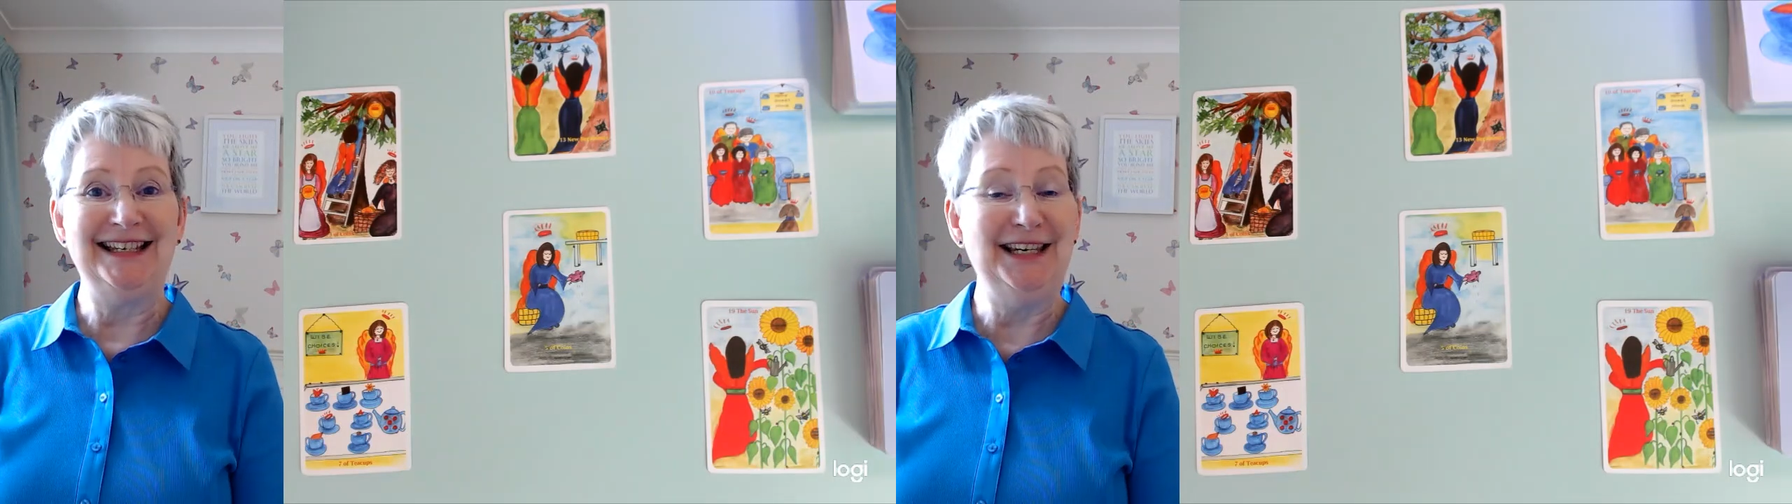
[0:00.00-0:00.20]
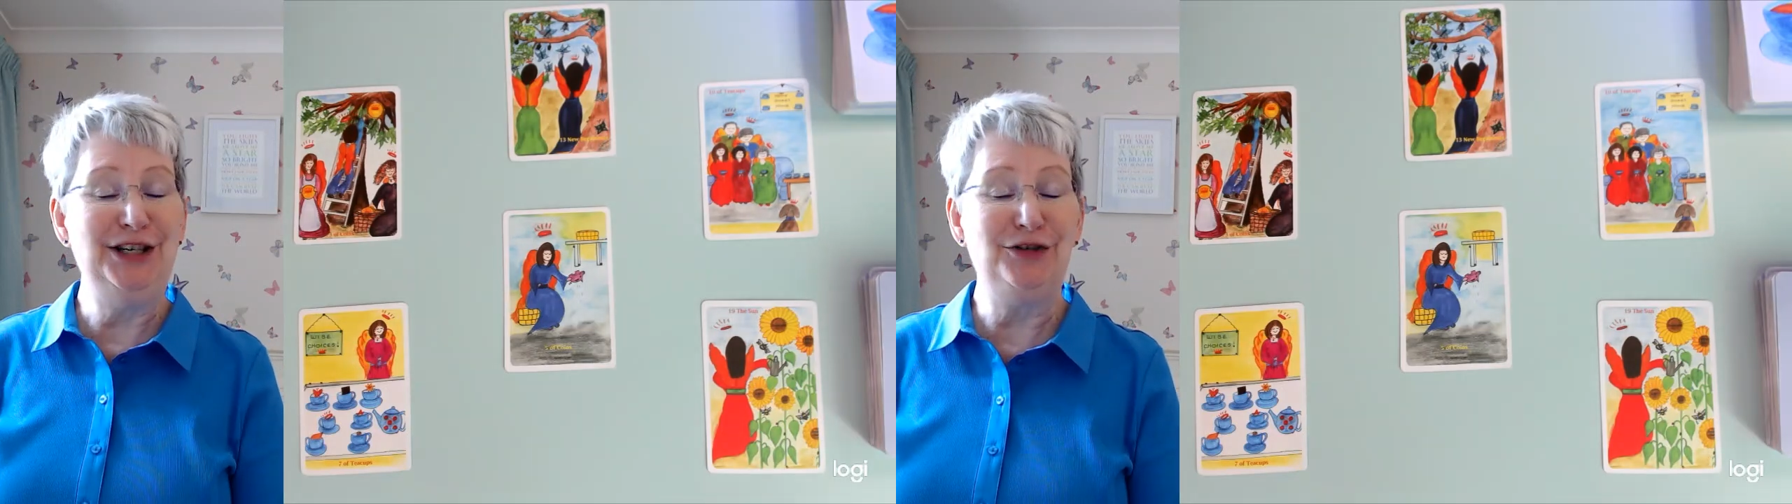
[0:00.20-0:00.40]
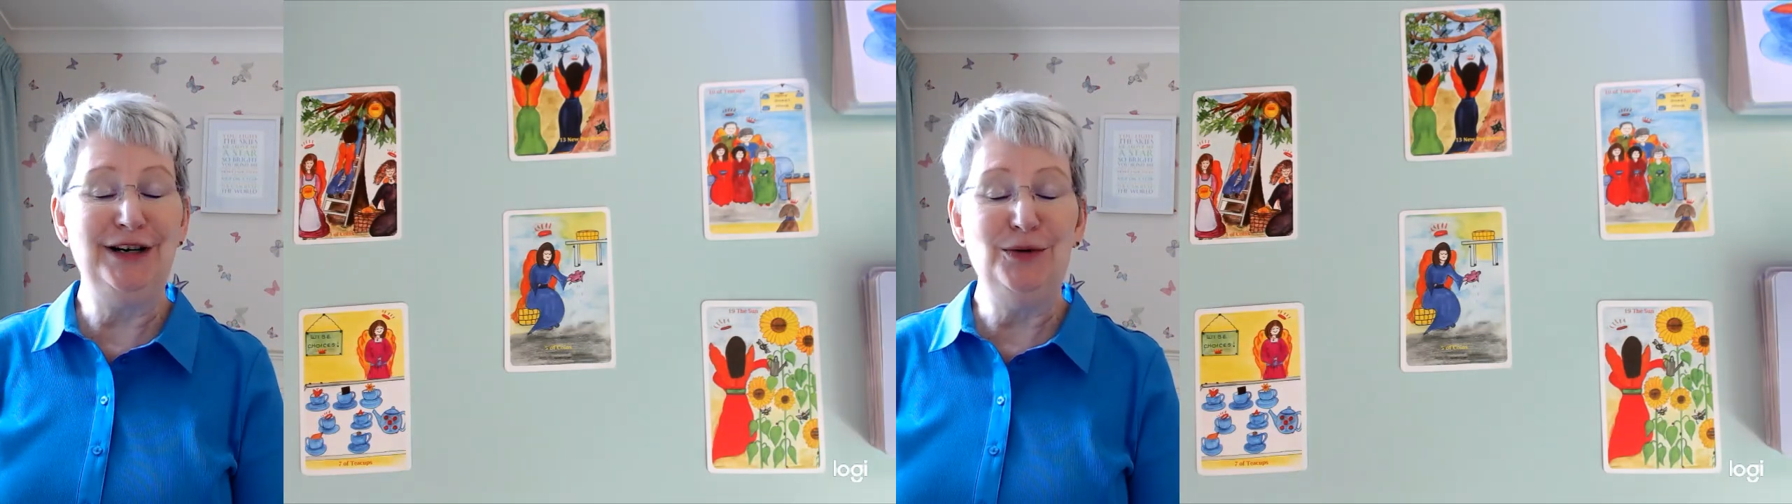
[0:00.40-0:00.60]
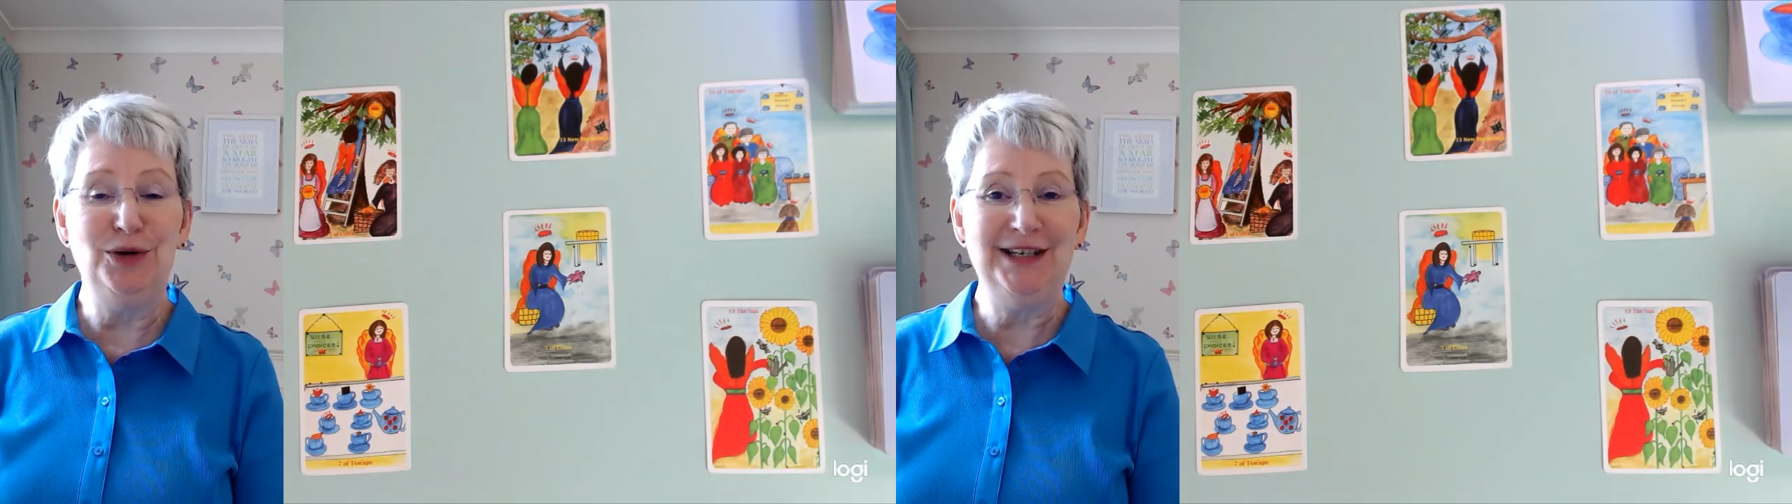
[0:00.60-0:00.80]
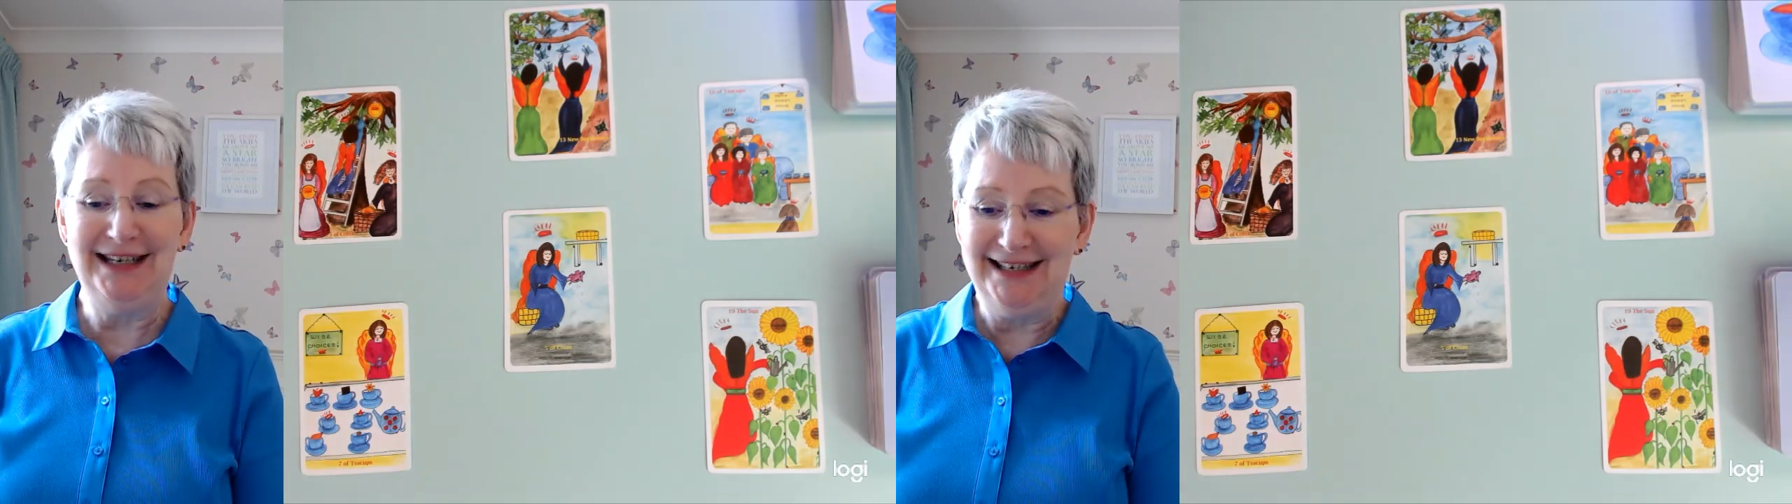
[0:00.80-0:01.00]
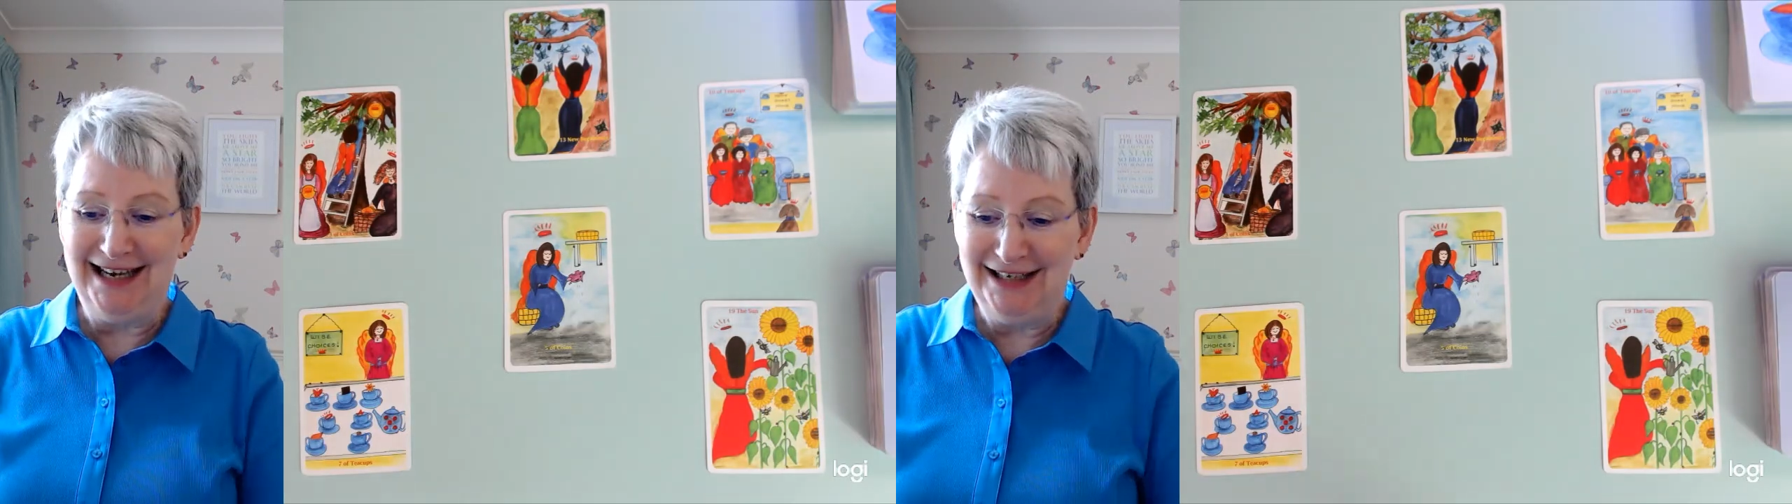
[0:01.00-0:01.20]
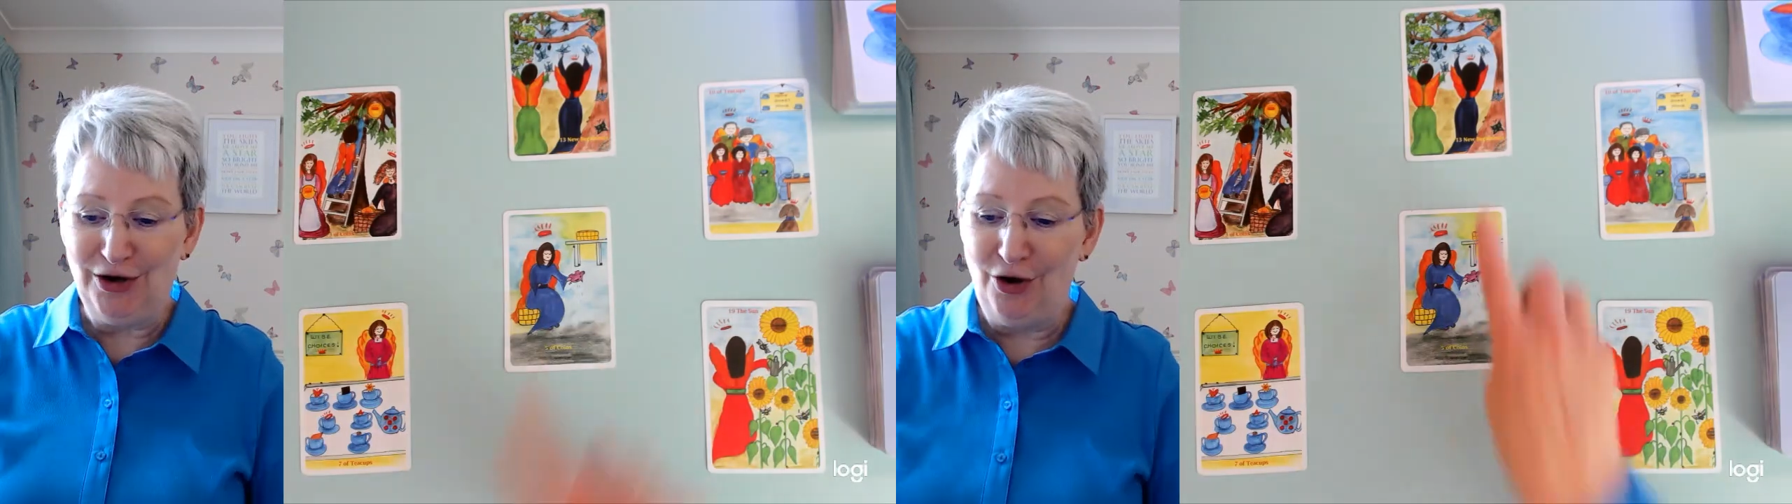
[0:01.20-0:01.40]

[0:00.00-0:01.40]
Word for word: literally what it says